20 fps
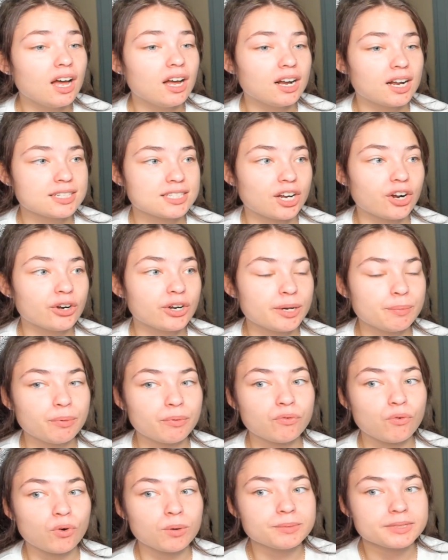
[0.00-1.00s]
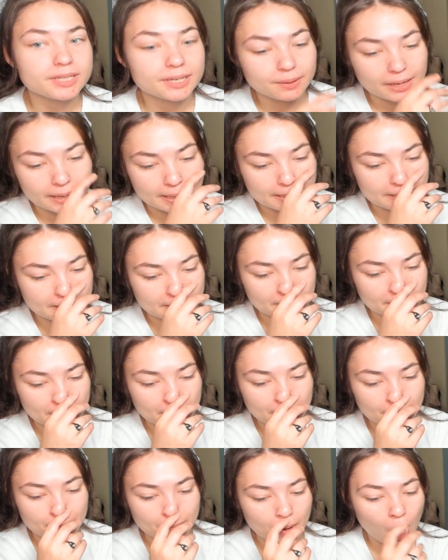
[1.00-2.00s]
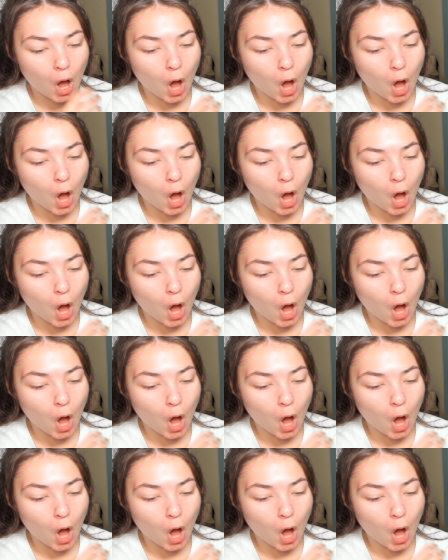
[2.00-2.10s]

because uh, I heard he performed it, and um,